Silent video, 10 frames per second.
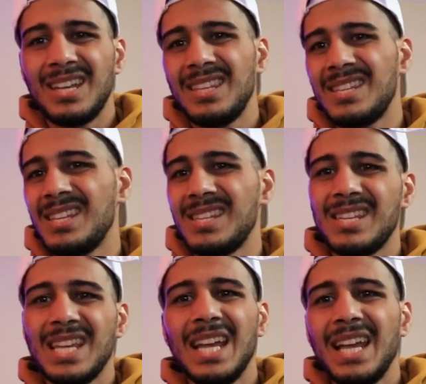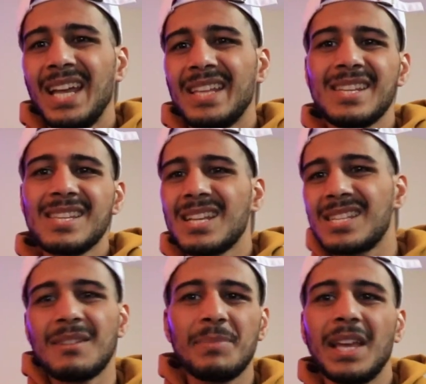this is not
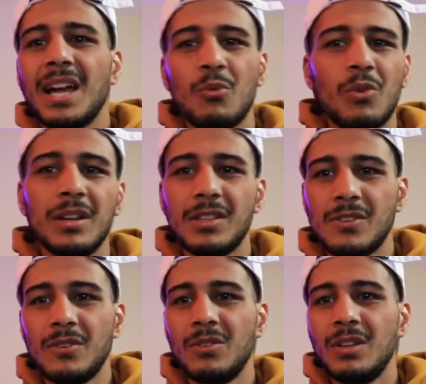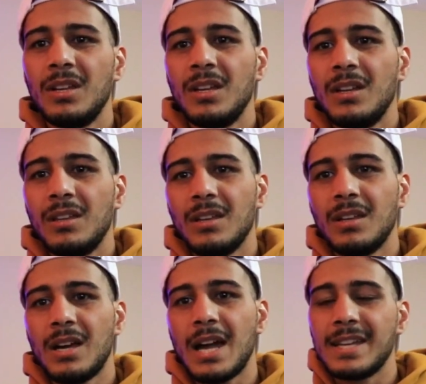something I want to do.
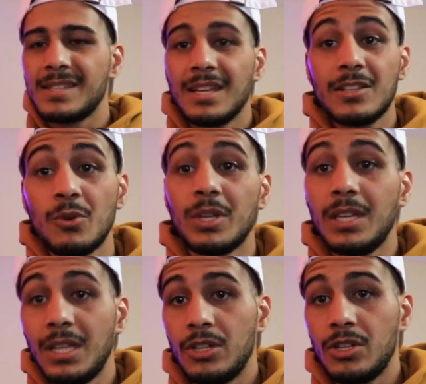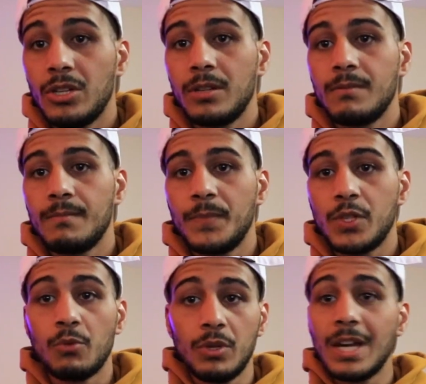I stick to a niche.
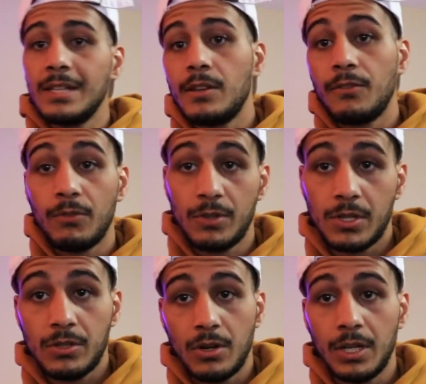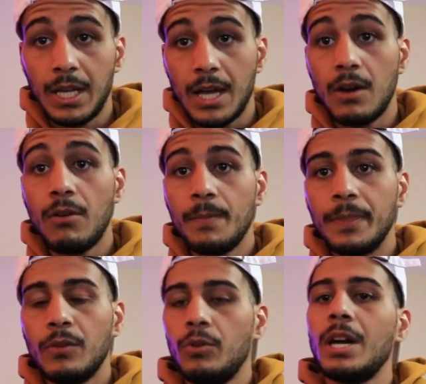So when you guys are first starting out,
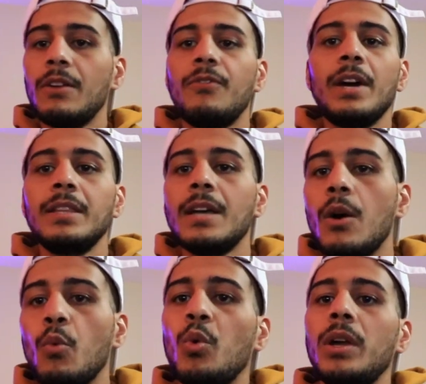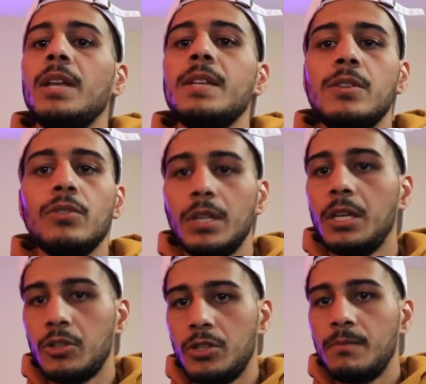you got to find out what is your
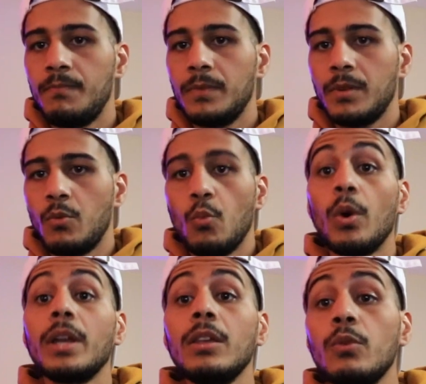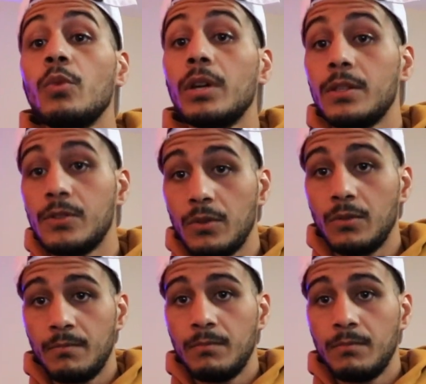niche. What do you want to do?